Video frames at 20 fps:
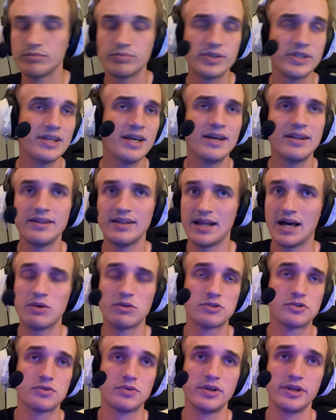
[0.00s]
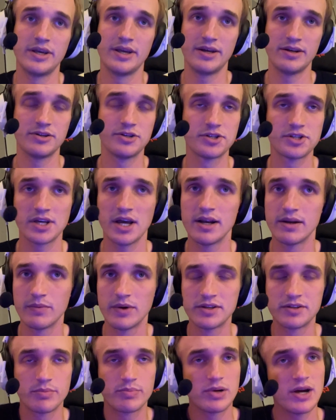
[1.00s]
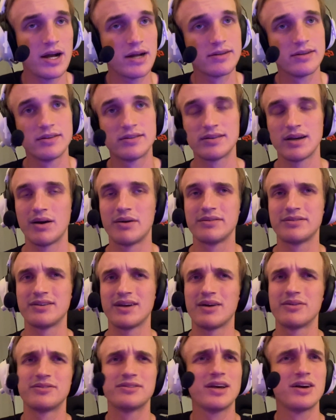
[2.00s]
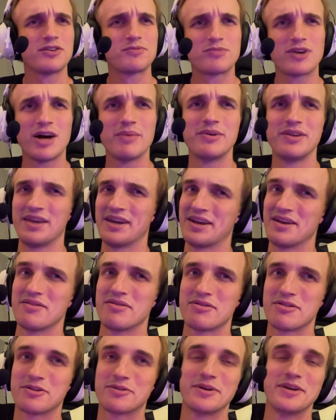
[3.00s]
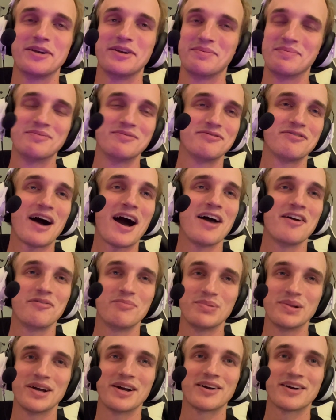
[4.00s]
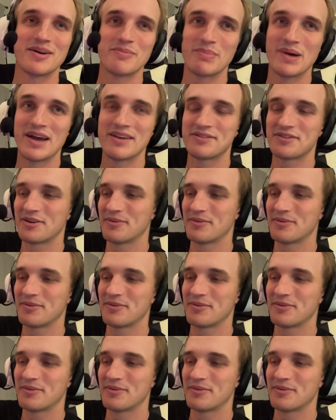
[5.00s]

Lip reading: But then that was really it. Just kind of went to practice. I would say I was probably like a 3-5 player at best.